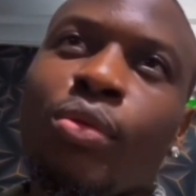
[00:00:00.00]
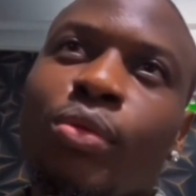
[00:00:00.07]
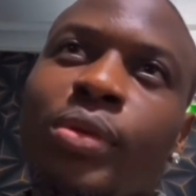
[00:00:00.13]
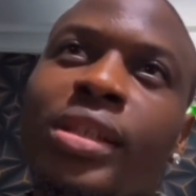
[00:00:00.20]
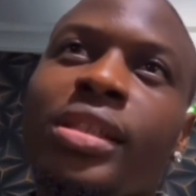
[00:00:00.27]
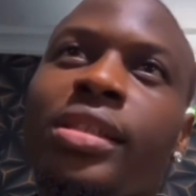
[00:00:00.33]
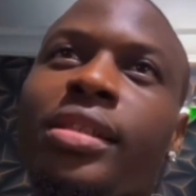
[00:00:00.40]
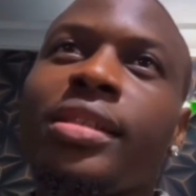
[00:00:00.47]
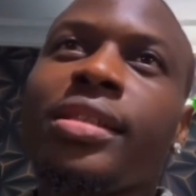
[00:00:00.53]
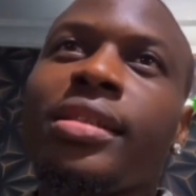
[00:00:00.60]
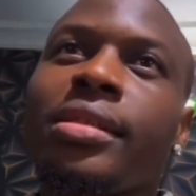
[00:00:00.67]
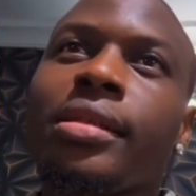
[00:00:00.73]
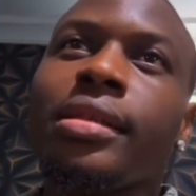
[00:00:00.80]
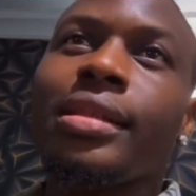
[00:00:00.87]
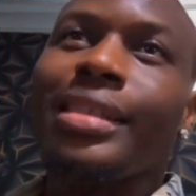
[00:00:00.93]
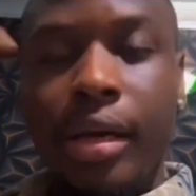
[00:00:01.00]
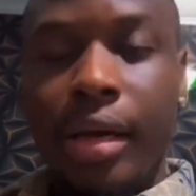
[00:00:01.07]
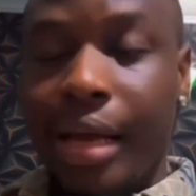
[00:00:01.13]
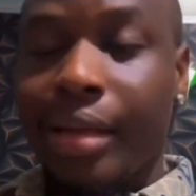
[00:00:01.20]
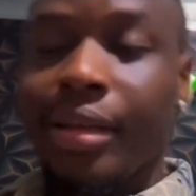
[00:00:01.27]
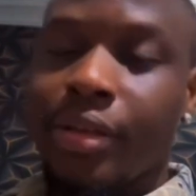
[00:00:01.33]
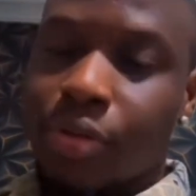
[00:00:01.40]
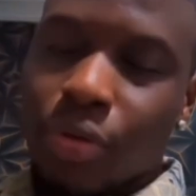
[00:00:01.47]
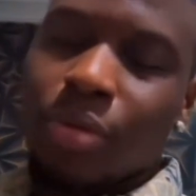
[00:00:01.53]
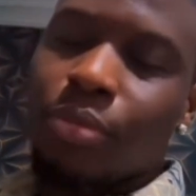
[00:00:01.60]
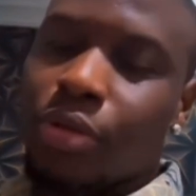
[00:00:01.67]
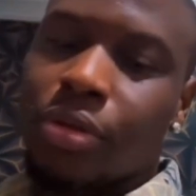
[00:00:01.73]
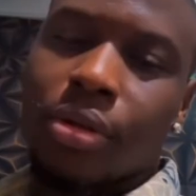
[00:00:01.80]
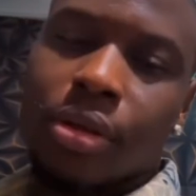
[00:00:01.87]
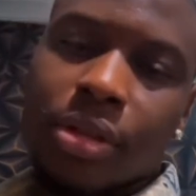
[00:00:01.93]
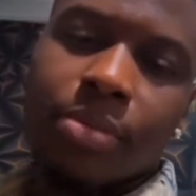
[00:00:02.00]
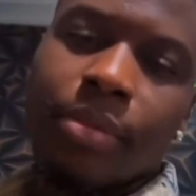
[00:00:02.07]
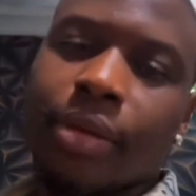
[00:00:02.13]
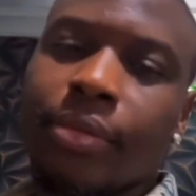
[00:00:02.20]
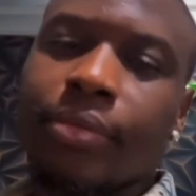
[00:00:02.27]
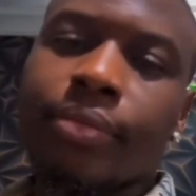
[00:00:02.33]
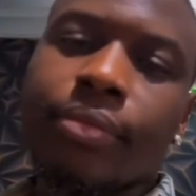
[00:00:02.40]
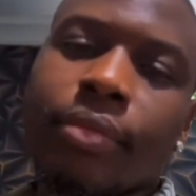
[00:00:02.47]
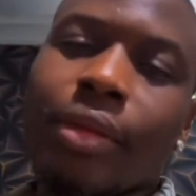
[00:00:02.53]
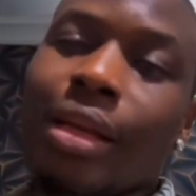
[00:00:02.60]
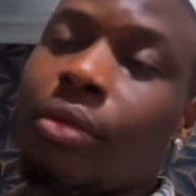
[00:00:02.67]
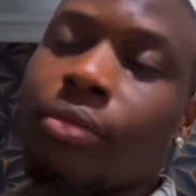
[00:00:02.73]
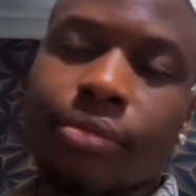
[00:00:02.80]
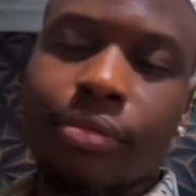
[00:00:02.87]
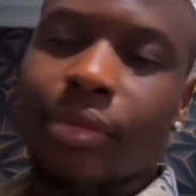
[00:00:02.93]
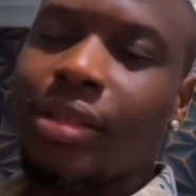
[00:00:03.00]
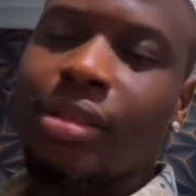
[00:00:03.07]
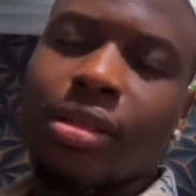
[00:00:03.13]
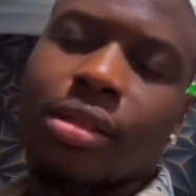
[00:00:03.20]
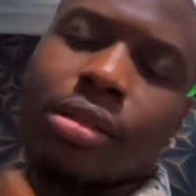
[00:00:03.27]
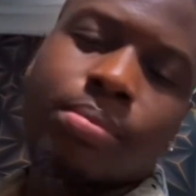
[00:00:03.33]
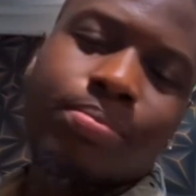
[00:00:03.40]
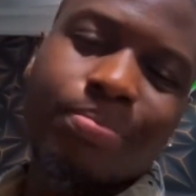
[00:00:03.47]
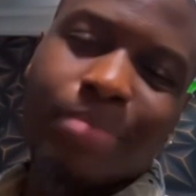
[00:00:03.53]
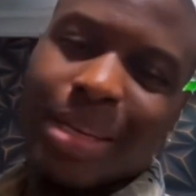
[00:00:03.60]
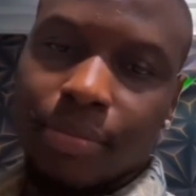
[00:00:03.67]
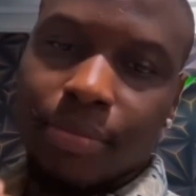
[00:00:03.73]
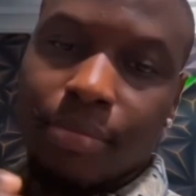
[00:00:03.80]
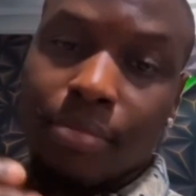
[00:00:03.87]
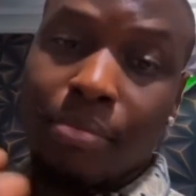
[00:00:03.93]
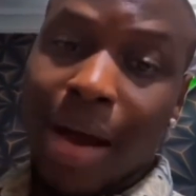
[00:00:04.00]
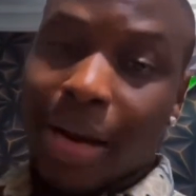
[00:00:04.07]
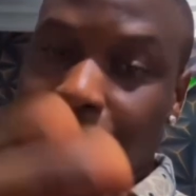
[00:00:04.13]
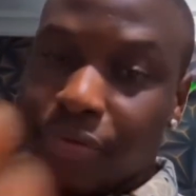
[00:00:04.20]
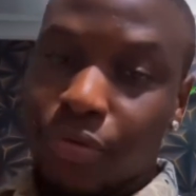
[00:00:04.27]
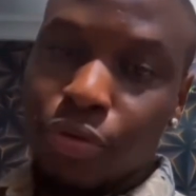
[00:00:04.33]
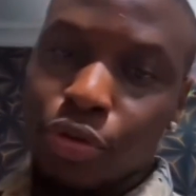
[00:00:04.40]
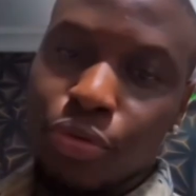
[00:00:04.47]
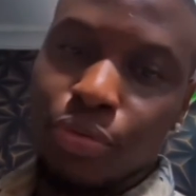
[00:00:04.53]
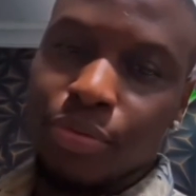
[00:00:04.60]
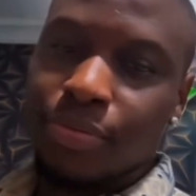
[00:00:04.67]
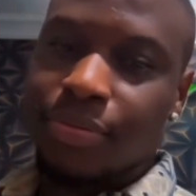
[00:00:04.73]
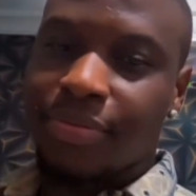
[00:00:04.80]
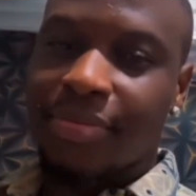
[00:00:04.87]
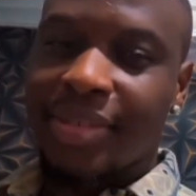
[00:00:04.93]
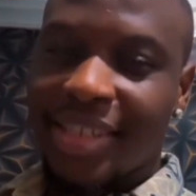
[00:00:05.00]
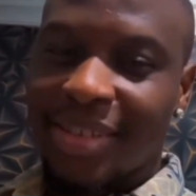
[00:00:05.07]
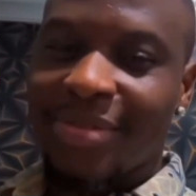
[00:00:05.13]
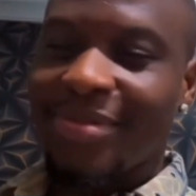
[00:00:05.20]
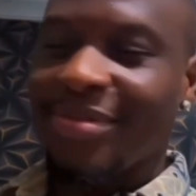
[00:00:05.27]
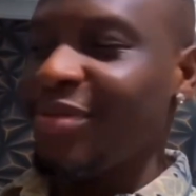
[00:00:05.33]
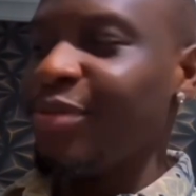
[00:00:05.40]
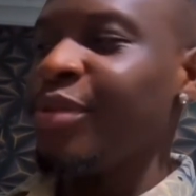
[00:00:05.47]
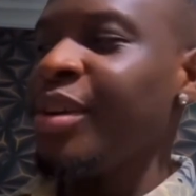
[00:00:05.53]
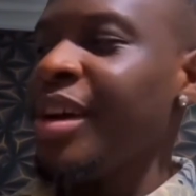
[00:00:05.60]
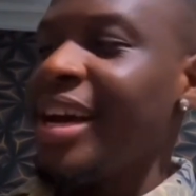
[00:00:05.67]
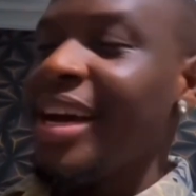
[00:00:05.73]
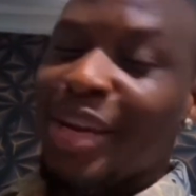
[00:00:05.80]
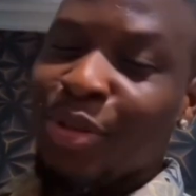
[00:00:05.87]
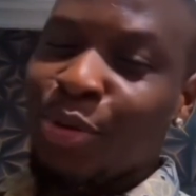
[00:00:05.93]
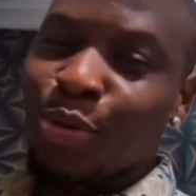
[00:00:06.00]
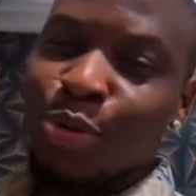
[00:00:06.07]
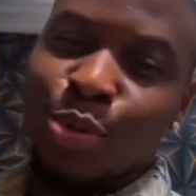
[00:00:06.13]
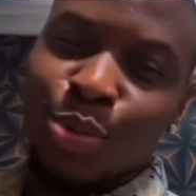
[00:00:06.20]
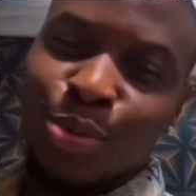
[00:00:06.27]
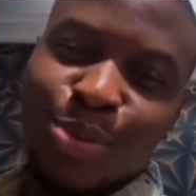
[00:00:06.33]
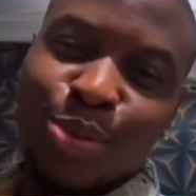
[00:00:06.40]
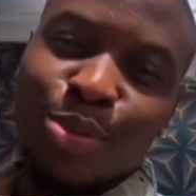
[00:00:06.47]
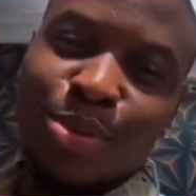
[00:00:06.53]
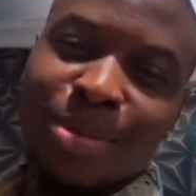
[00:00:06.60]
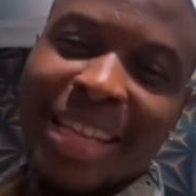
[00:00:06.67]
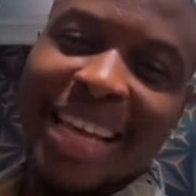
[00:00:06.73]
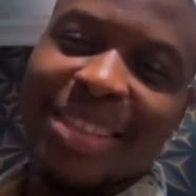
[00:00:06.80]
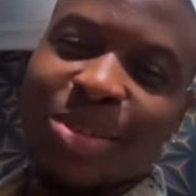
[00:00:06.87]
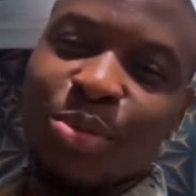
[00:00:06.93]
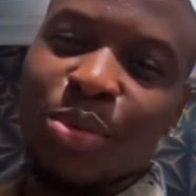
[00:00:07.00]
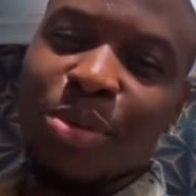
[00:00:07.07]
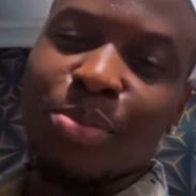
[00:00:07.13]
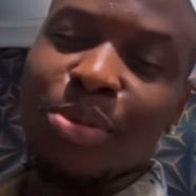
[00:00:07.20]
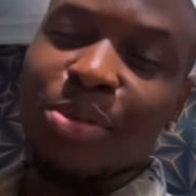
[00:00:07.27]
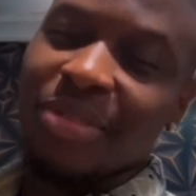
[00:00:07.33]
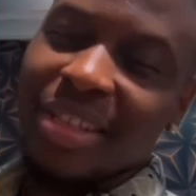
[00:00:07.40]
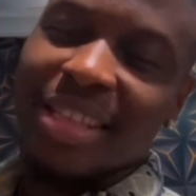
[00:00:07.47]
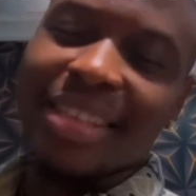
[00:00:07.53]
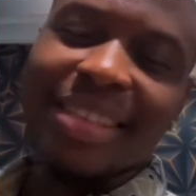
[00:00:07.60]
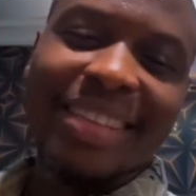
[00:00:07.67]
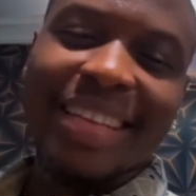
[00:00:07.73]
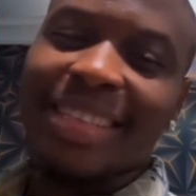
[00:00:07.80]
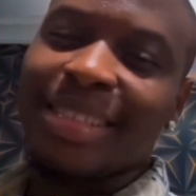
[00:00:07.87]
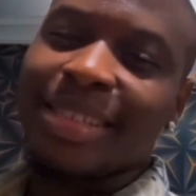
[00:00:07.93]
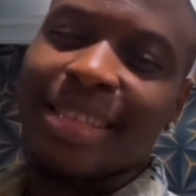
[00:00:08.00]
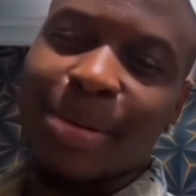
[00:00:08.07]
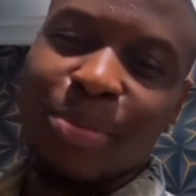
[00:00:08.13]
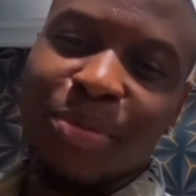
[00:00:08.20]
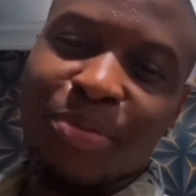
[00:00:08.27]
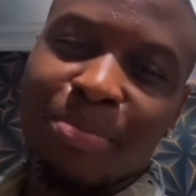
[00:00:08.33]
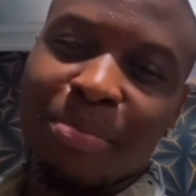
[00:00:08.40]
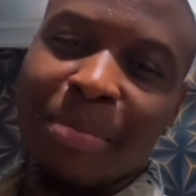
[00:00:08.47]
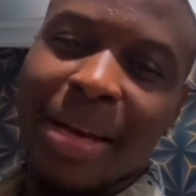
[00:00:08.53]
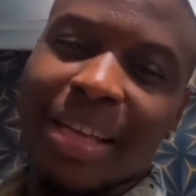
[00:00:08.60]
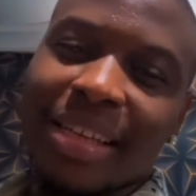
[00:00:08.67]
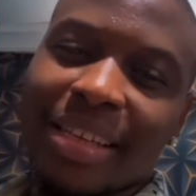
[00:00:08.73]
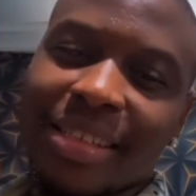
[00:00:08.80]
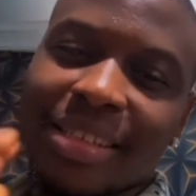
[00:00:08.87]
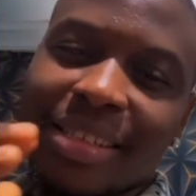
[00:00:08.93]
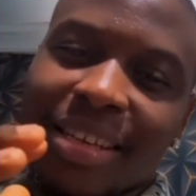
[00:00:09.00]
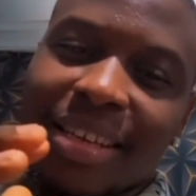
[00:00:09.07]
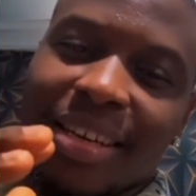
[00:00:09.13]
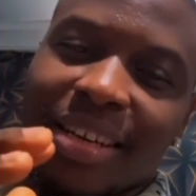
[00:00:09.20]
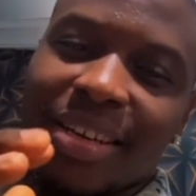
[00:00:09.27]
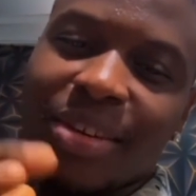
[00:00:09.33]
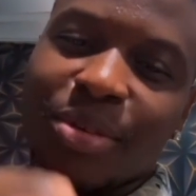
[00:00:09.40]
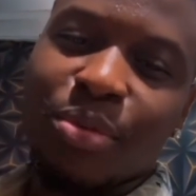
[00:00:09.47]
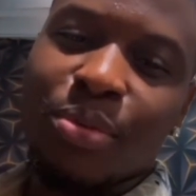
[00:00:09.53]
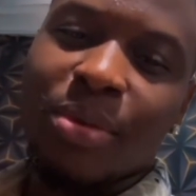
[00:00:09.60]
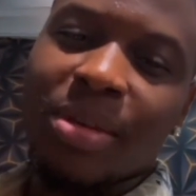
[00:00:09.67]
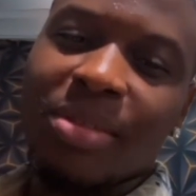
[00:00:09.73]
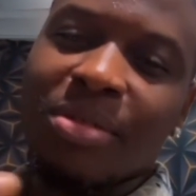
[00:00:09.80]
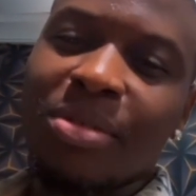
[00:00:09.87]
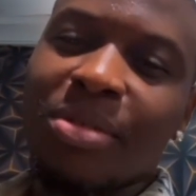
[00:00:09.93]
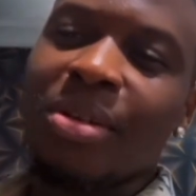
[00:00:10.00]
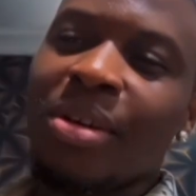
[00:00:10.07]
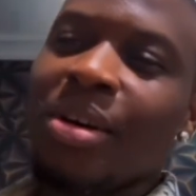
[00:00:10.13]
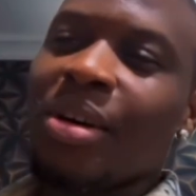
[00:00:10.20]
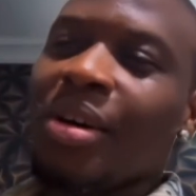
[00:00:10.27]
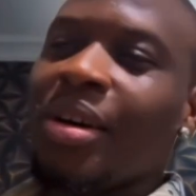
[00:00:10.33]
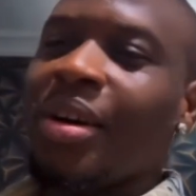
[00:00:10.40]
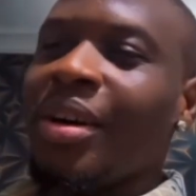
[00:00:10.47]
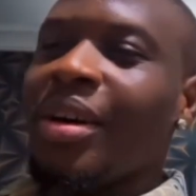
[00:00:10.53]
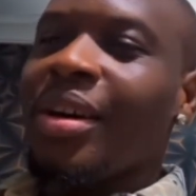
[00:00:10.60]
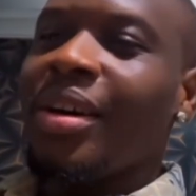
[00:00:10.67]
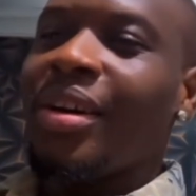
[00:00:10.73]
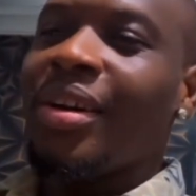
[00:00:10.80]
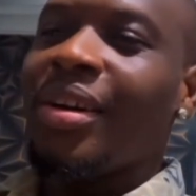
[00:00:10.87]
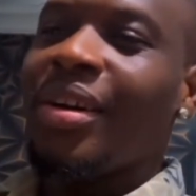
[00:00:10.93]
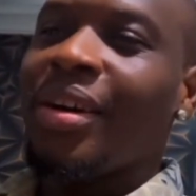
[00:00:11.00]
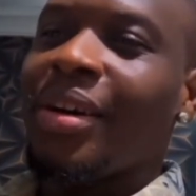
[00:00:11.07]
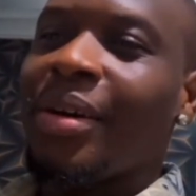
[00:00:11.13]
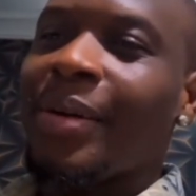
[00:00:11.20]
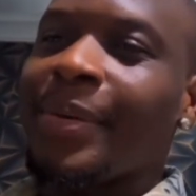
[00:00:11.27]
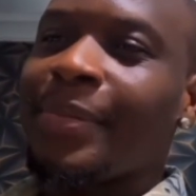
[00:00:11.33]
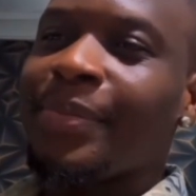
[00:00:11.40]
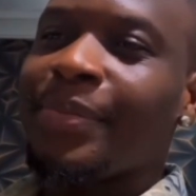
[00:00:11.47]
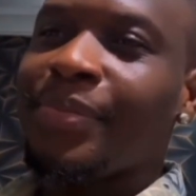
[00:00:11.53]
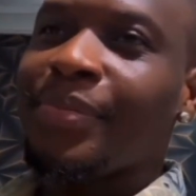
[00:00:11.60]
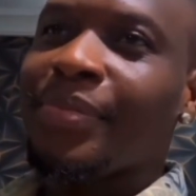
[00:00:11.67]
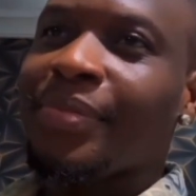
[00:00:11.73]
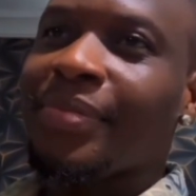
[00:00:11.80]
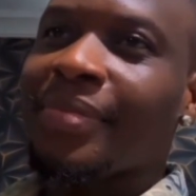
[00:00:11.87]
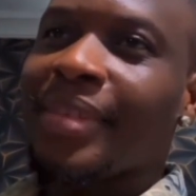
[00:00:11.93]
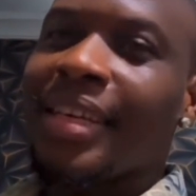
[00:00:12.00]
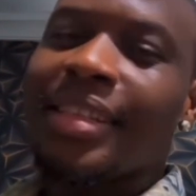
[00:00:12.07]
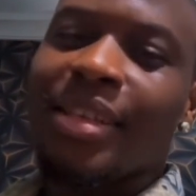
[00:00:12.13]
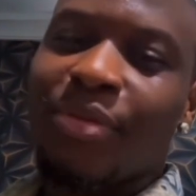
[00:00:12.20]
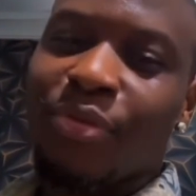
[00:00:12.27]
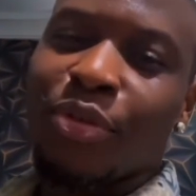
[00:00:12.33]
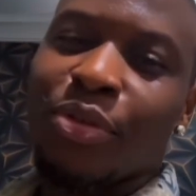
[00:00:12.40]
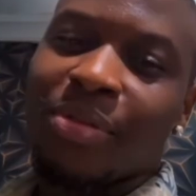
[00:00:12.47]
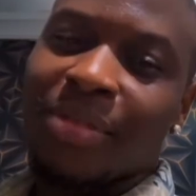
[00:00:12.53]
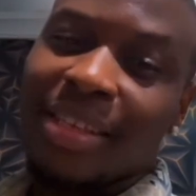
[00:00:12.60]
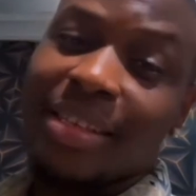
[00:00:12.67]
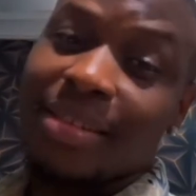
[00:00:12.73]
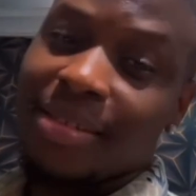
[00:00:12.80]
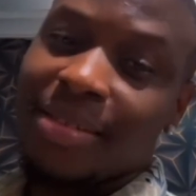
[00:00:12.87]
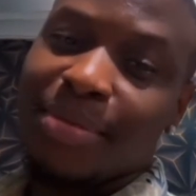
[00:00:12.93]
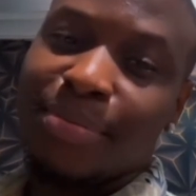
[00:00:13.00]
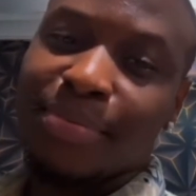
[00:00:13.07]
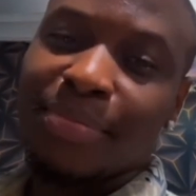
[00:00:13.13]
which is the atlas or emotionless man. Now, this is the best man for you. Yeah, I know you don't like the word, but really, that's the type of man that will uh, cater for your needs,